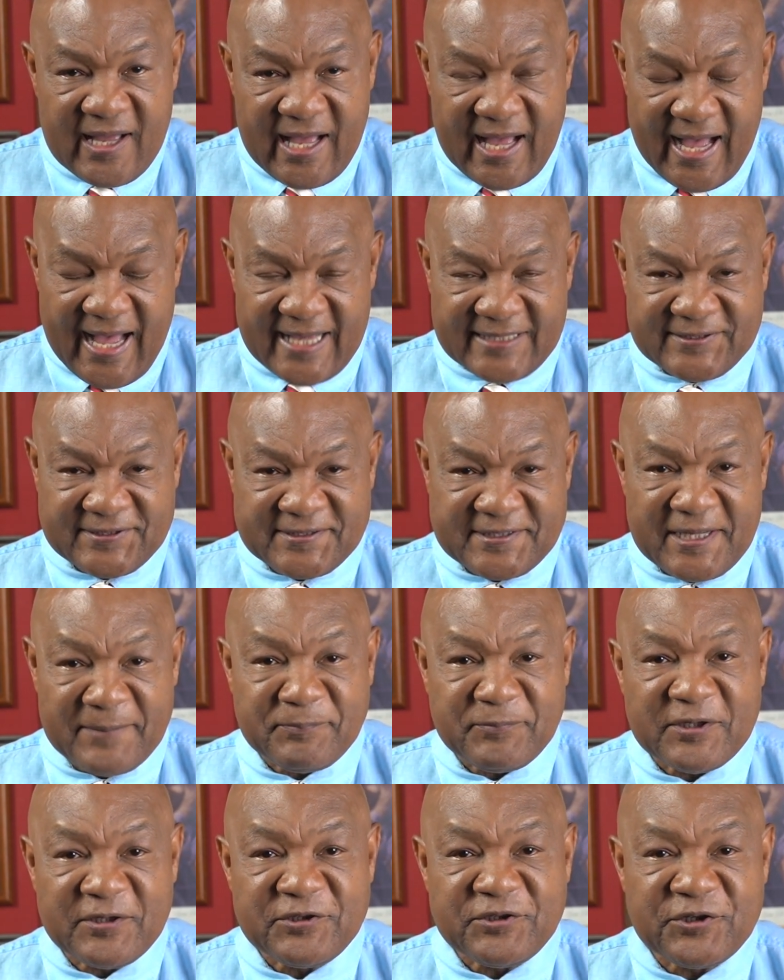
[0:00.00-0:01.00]
I
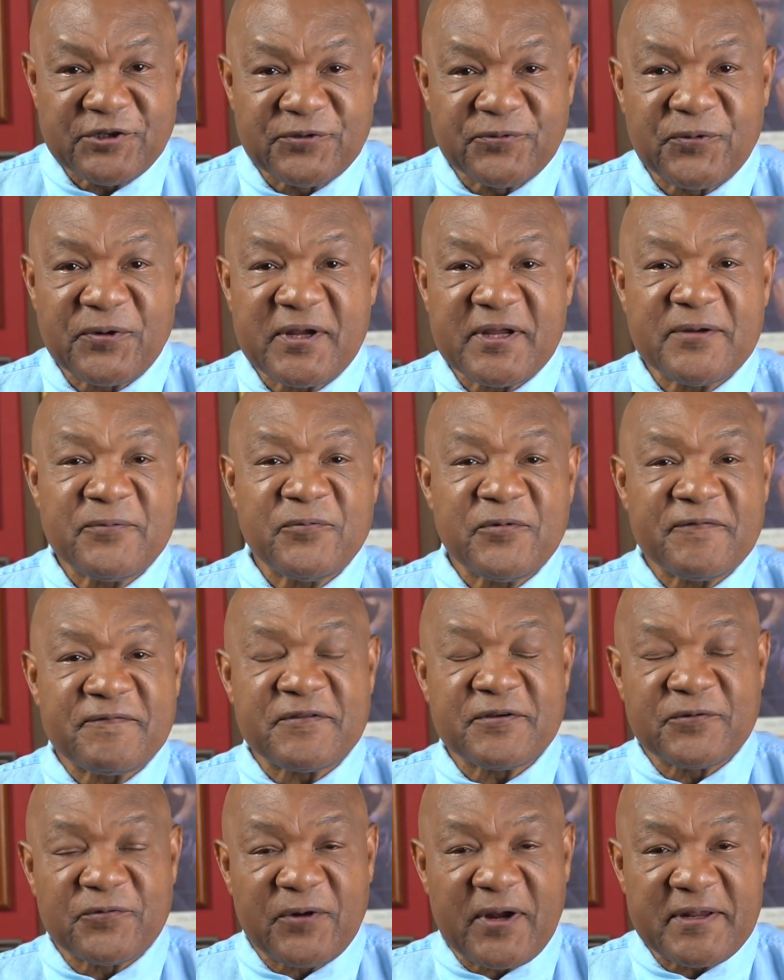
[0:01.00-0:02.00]
stepped into the ring with
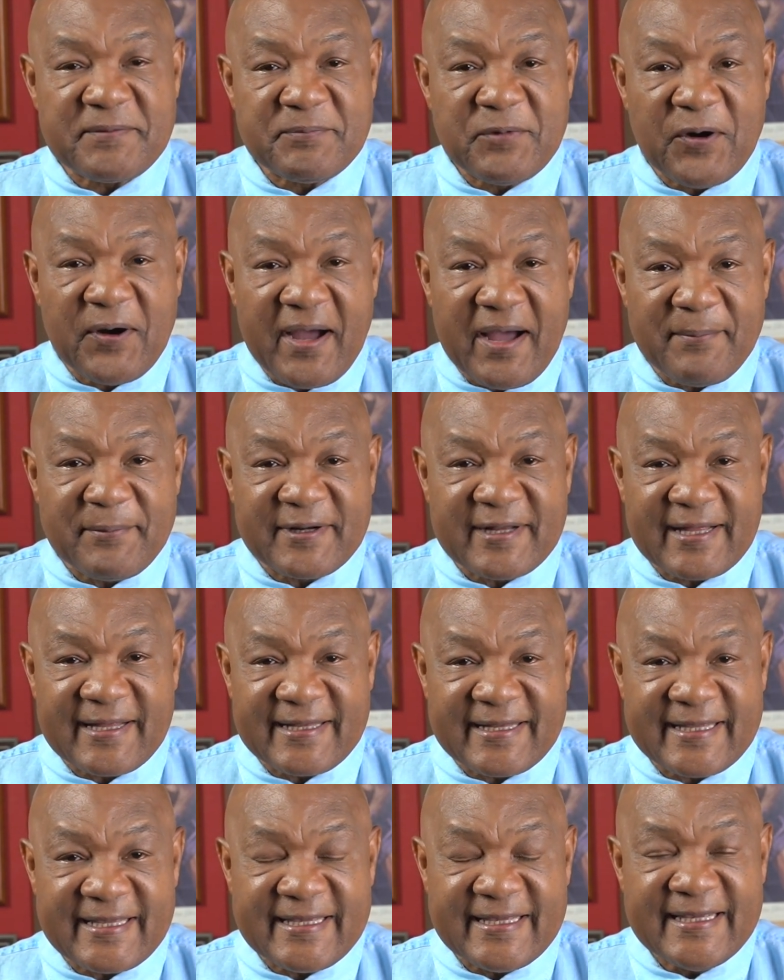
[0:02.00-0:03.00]
the great Muhammad
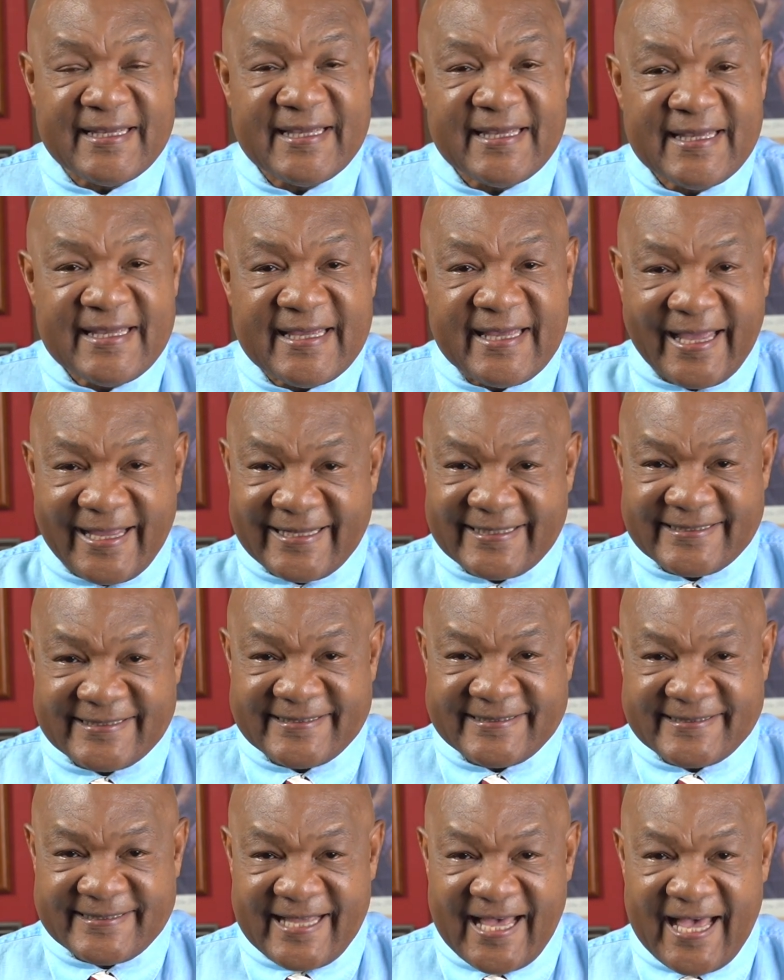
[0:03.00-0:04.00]
Ali in
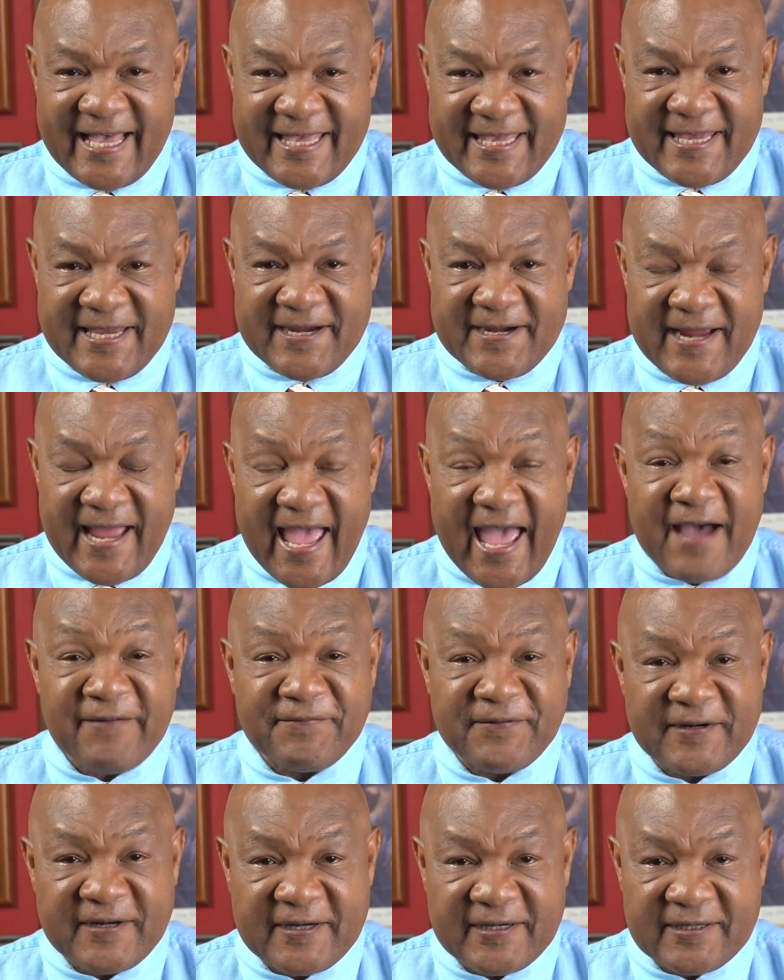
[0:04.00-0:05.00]
Zaire,
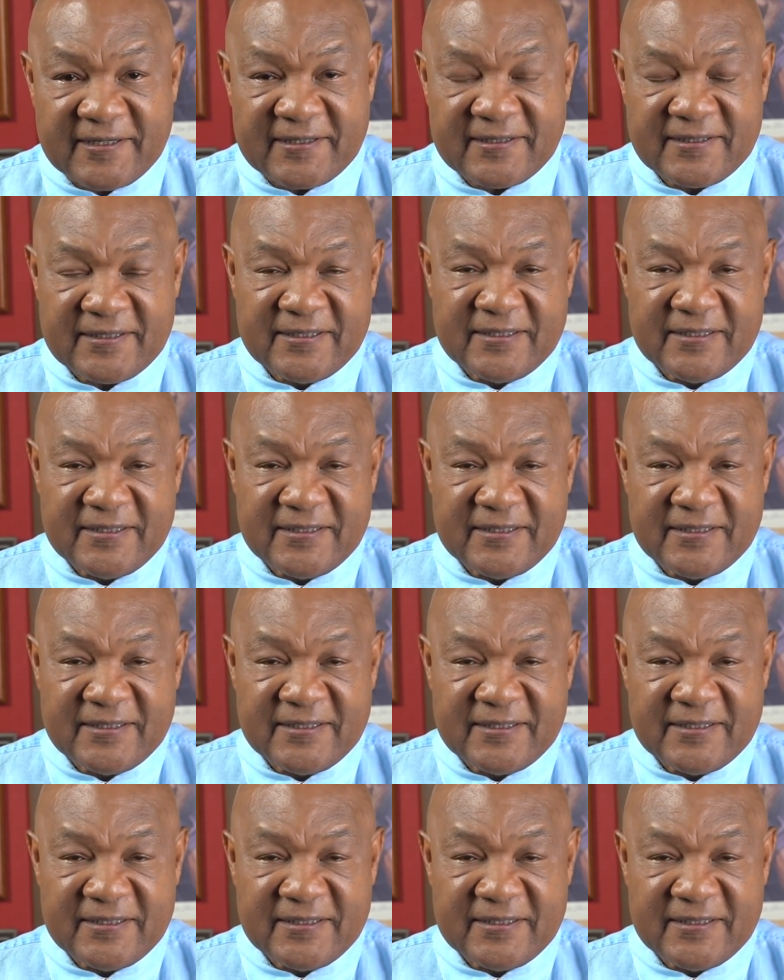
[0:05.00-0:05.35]
Africa,